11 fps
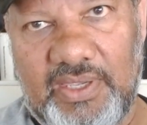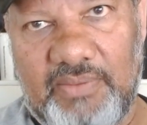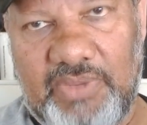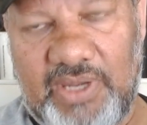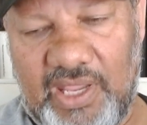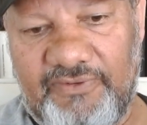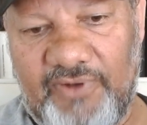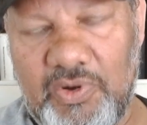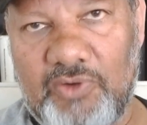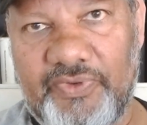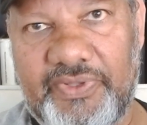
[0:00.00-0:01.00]
But I've
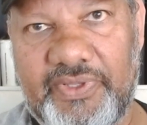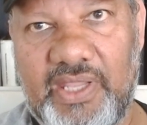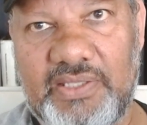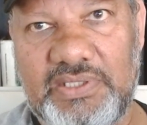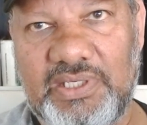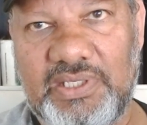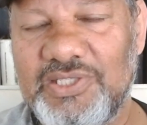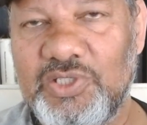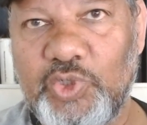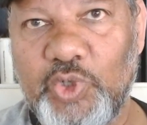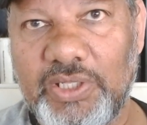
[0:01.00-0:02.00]
flown over the Red Sea, and
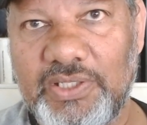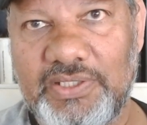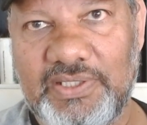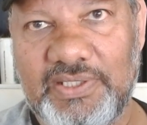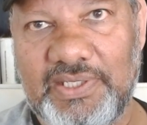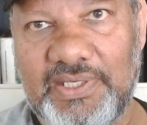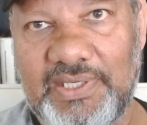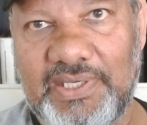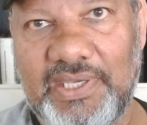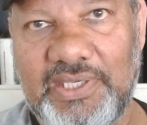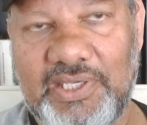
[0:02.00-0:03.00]
it's not
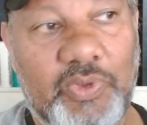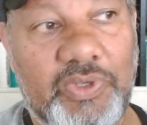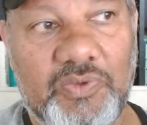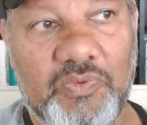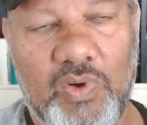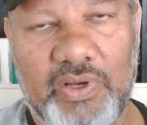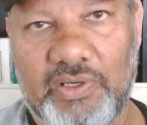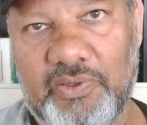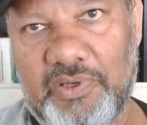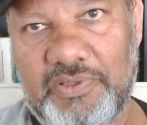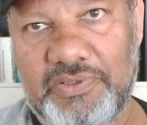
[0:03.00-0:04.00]
a quick walk
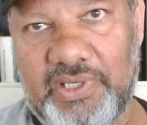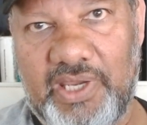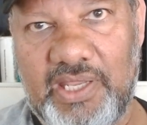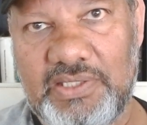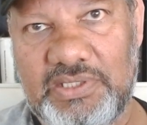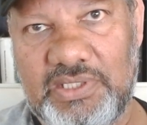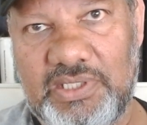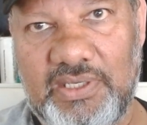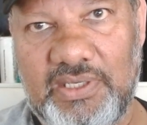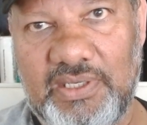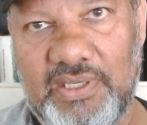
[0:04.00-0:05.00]
across the Red
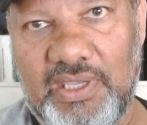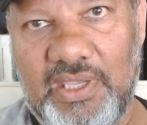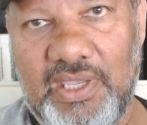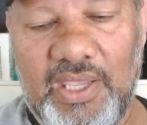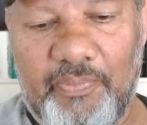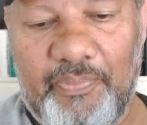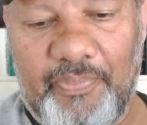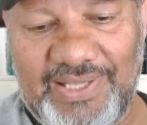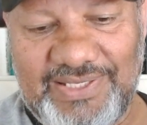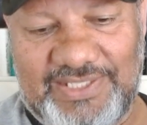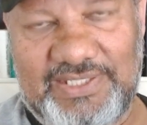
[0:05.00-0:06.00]
Sea.
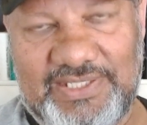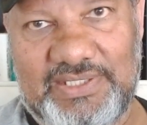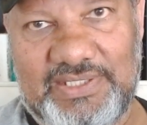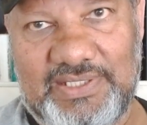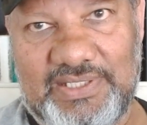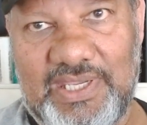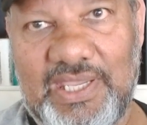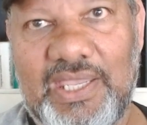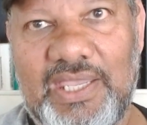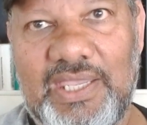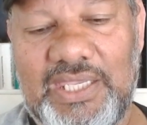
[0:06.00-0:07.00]
Plus,
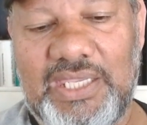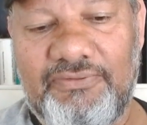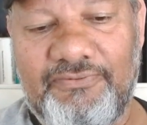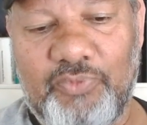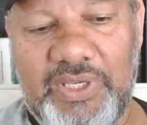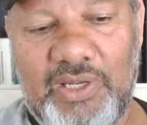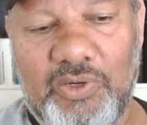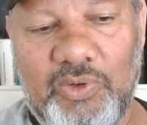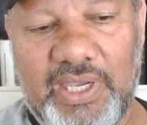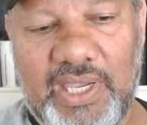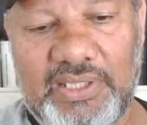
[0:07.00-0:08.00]
if we
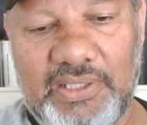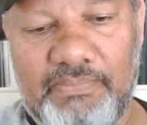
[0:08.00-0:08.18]
look at the